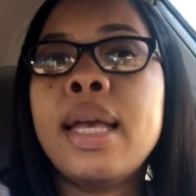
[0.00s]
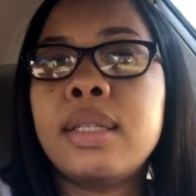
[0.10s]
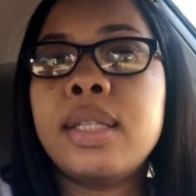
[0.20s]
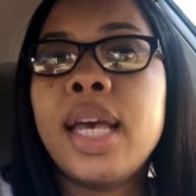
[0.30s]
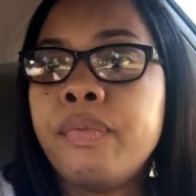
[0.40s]
and
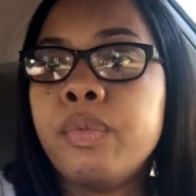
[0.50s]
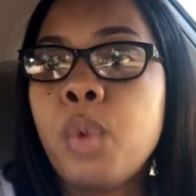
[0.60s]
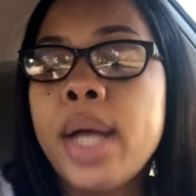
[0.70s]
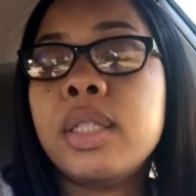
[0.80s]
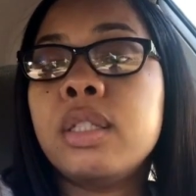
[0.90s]
said,
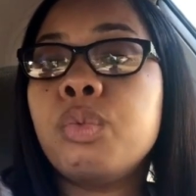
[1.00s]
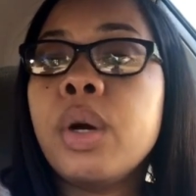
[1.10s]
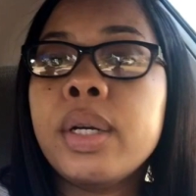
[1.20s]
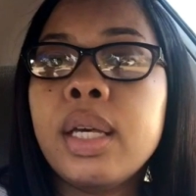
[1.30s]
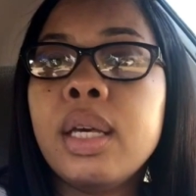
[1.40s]
watch is
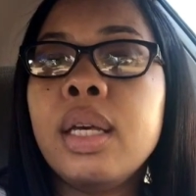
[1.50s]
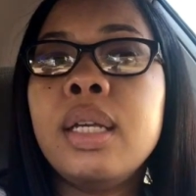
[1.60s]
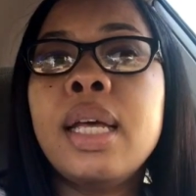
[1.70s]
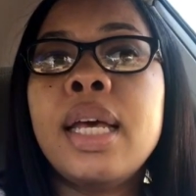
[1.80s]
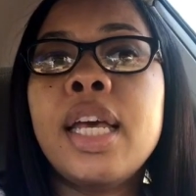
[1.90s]

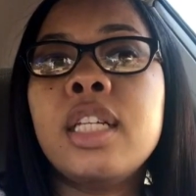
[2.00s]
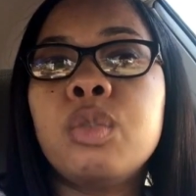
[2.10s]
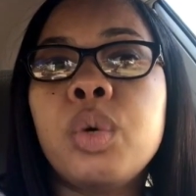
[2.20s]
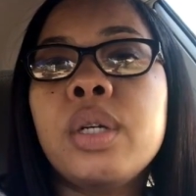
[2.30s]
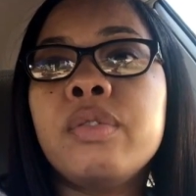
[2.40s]
working, it's
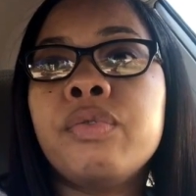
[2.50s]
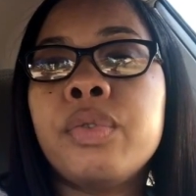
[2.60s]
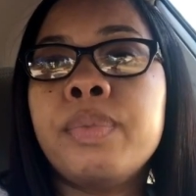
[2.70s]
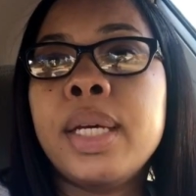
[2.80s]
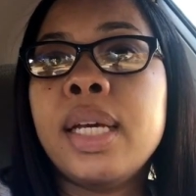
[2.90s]
worked for
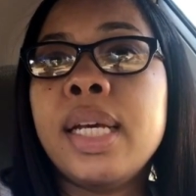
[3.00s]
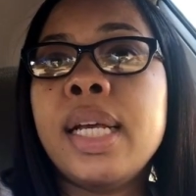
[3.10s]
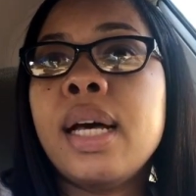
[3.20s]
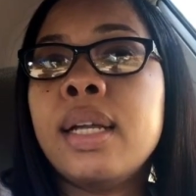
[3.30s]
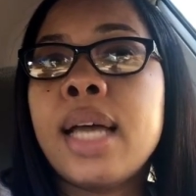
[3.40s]
me.
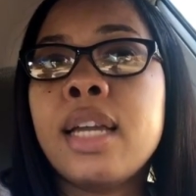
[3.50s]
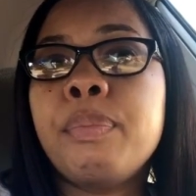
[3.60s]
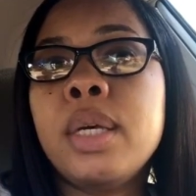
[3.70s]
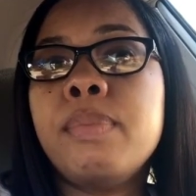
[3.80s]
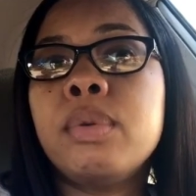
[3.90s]
A lot of
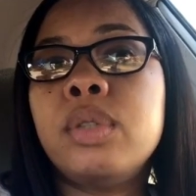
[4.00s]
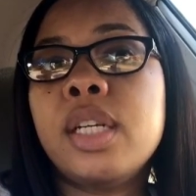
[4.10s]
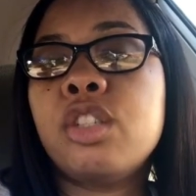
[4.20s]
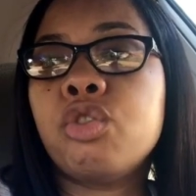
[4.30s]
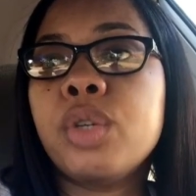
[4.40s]
people
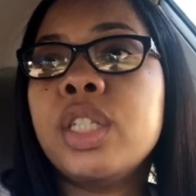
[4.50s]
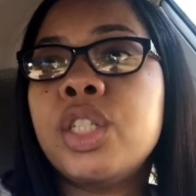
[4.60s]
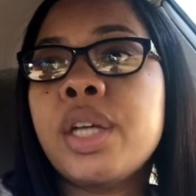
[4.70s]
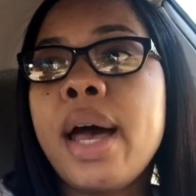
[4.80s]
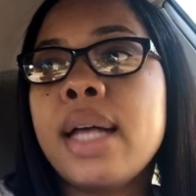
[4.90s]
did
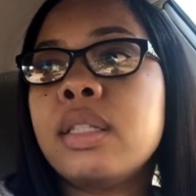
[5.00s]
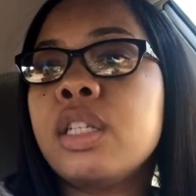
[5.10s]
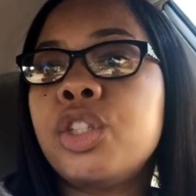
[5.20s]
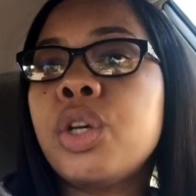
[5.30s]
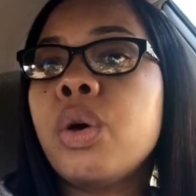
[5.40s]
screenshots
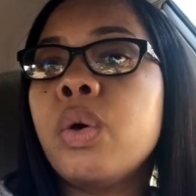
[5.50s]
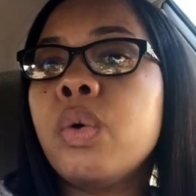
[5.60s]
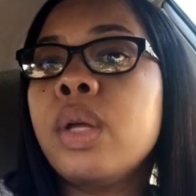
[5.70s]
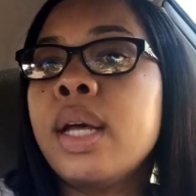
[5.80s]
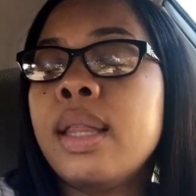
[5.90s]
and
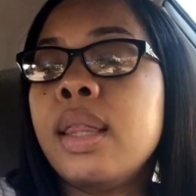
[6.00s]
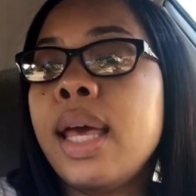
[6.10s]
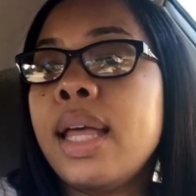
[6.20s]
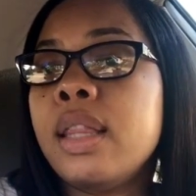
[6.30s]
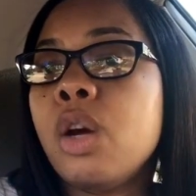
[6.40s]
showed
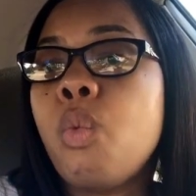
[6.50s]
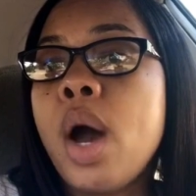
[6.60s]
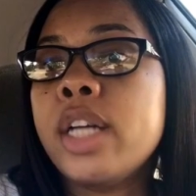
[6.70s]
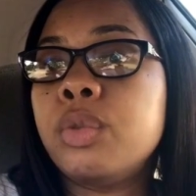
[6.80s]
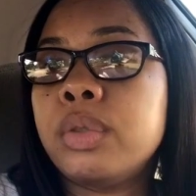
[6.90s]
that their
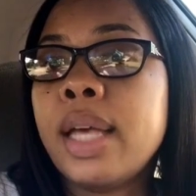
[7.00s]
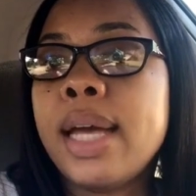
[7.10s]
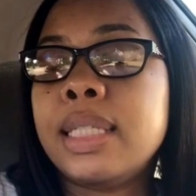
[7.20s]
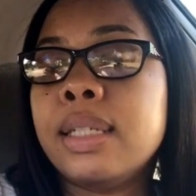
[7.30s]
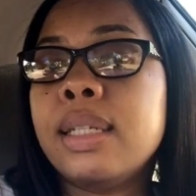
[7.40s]
watch was
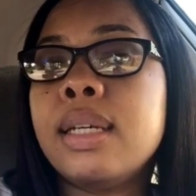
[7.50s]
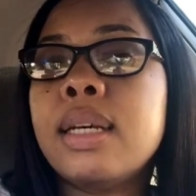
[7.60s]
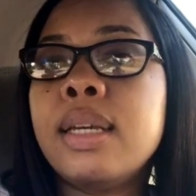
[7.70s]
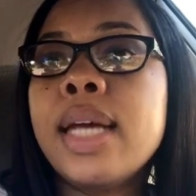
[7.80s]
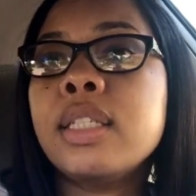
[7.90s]
actually
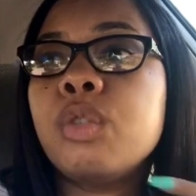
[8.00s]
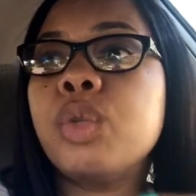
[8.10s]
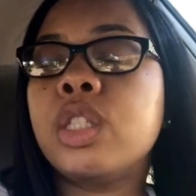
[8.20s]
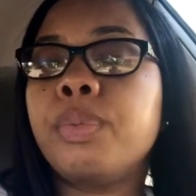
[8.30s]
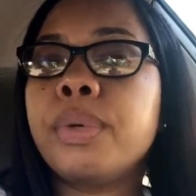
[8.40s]
connected
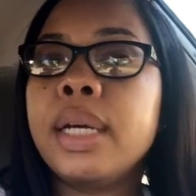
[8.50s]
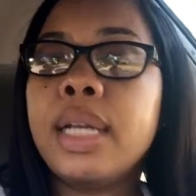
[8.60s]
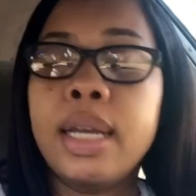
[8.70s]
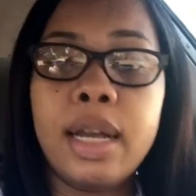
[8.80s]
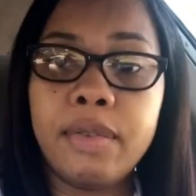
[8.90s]
with Sprint
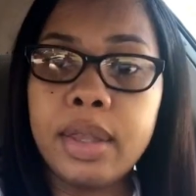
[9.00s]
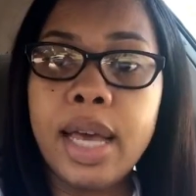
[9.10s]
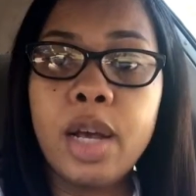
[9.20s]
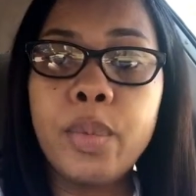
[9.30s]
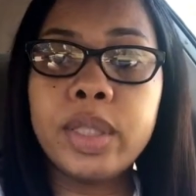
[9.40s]
and
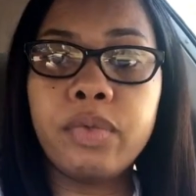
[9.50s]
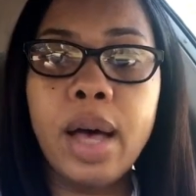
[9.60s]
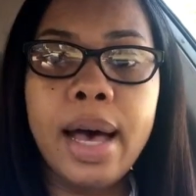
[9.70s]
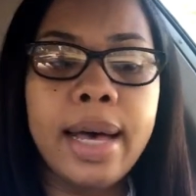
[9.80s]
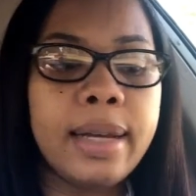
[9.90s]
everything was
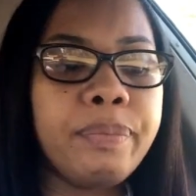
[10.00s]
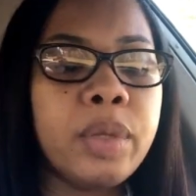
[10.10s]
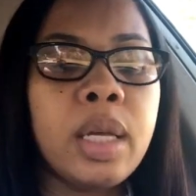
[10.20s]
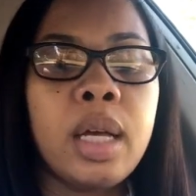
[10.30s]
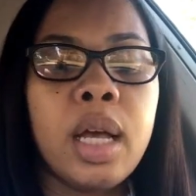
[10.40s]
fine.
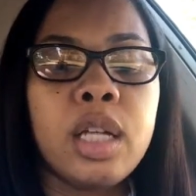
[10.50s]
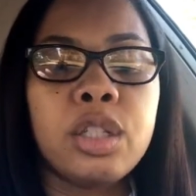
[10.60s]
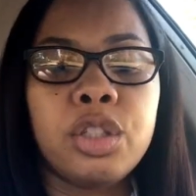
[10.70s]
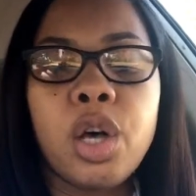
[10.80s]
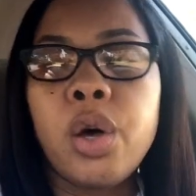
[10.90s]

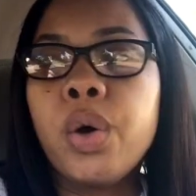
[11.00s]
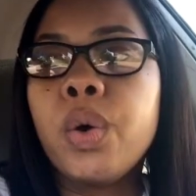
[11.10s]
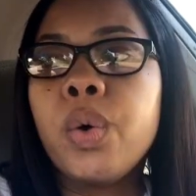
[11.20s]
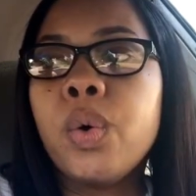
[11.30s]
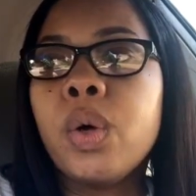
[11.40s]

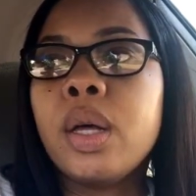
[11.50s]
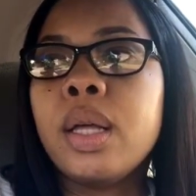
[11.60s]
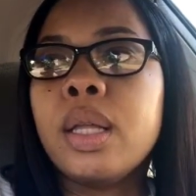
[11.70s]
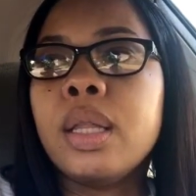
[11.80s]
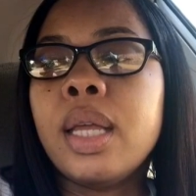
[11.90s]
So
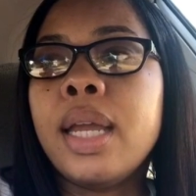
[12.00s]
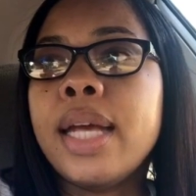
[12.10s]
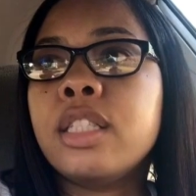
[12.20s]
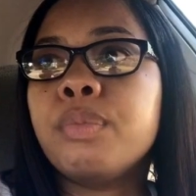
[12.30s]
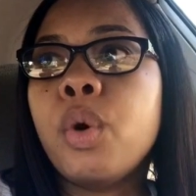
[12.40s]
the
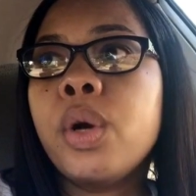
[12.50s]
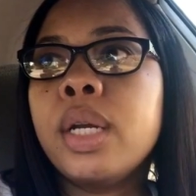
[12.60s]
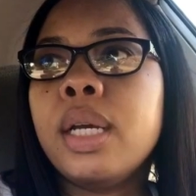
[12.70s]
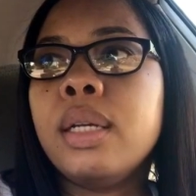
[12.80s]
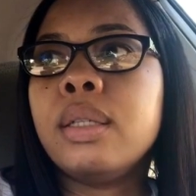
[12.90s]
next
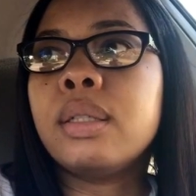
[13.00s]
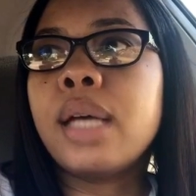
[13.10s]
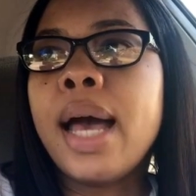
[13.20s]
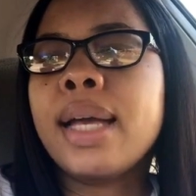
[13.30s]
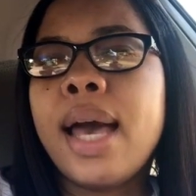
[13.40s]
morning,
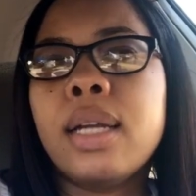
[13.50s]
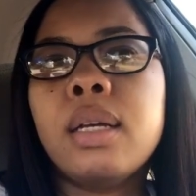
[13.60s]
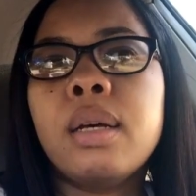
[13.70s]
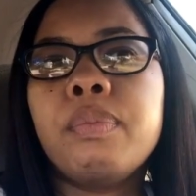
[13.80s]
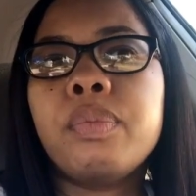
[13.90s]
I got
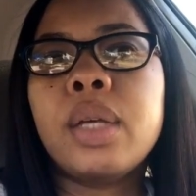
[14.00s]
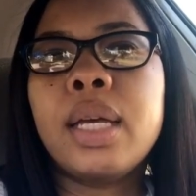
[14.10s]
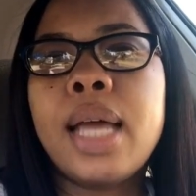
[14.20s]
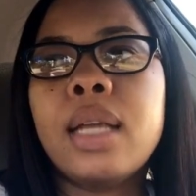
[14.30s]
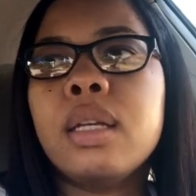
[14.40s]
up
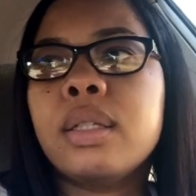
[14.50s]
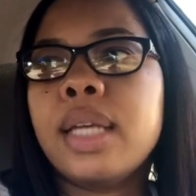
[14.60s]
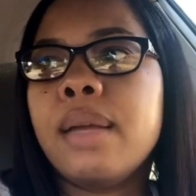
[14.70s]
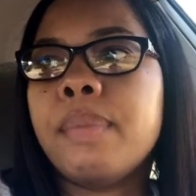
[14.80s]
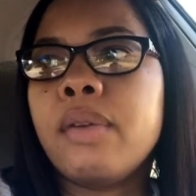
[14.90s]
and I looked
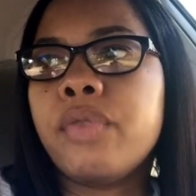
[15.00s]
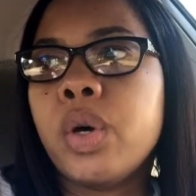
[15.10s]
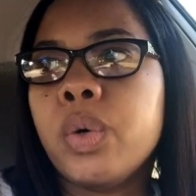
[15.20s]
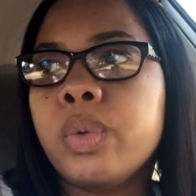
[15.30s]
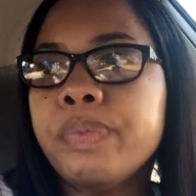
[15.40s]
at my
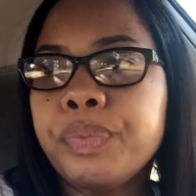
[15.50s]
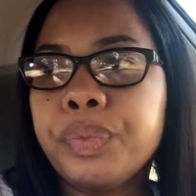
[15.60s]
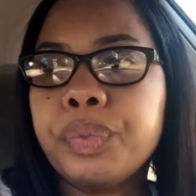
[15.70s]
phone,